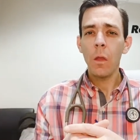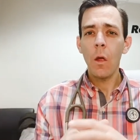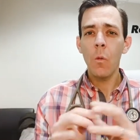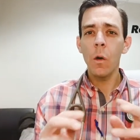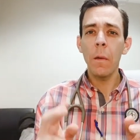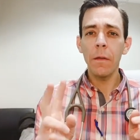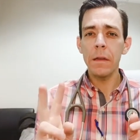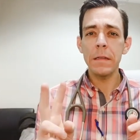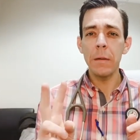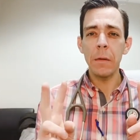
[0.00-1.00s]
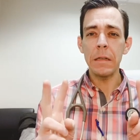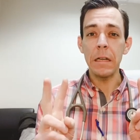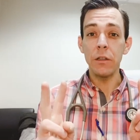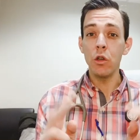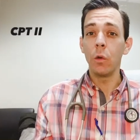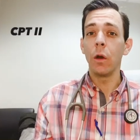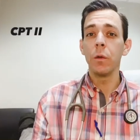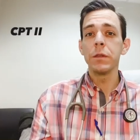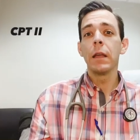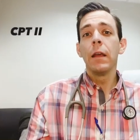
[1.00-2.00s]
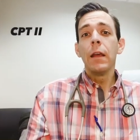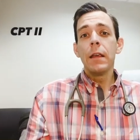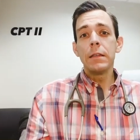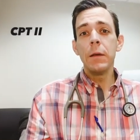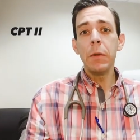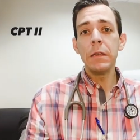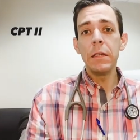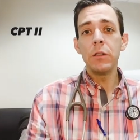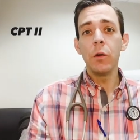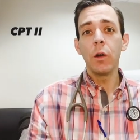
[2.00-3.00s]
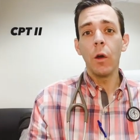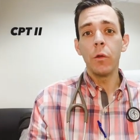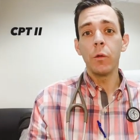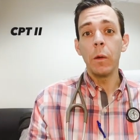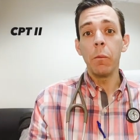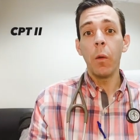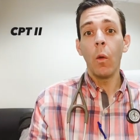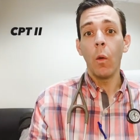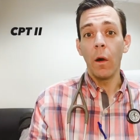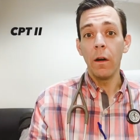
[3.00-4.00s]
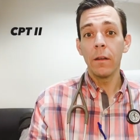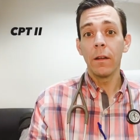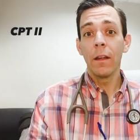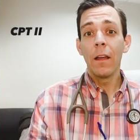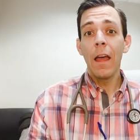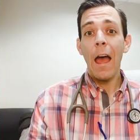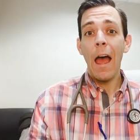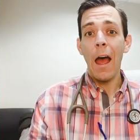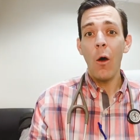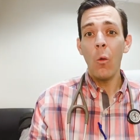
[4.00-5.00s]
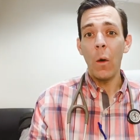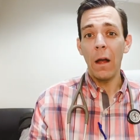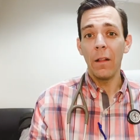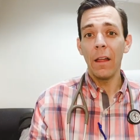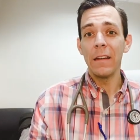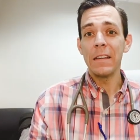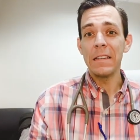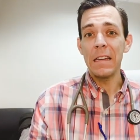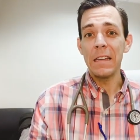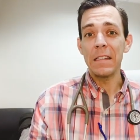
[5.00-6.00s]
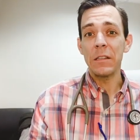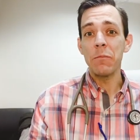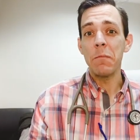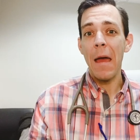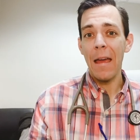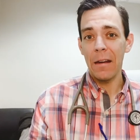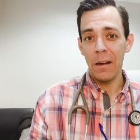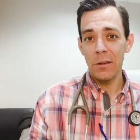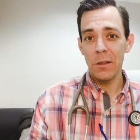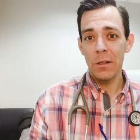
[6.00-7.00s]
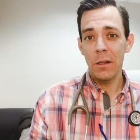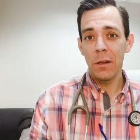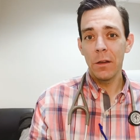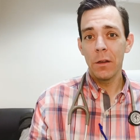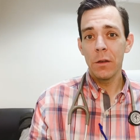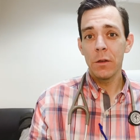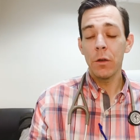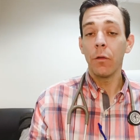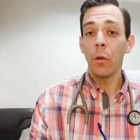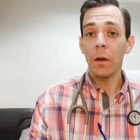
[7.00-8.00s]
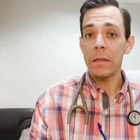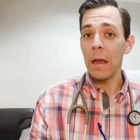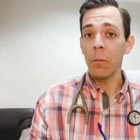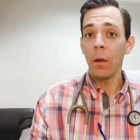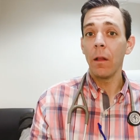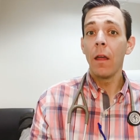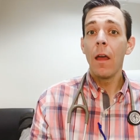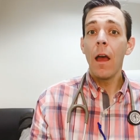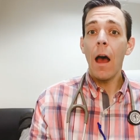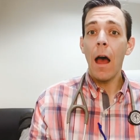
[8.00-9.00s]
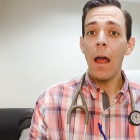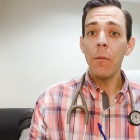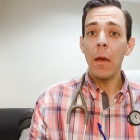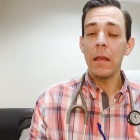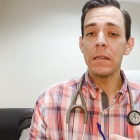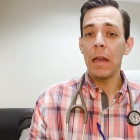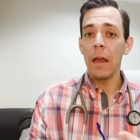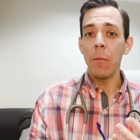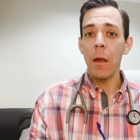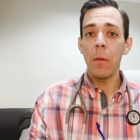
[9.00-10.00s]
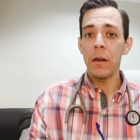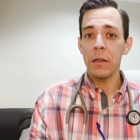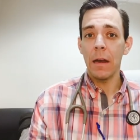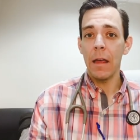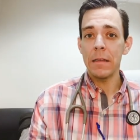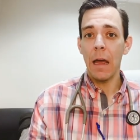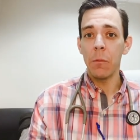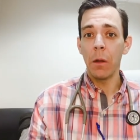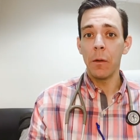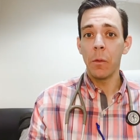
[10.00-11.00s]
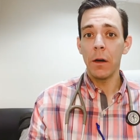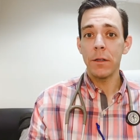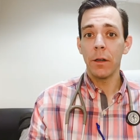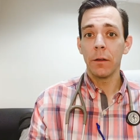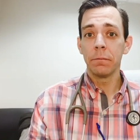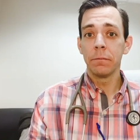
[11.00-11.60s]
What about these CPT-2 codes? CPT-2 codes report how well a disease is managed. So for example, I may say my patient has high blood pressure,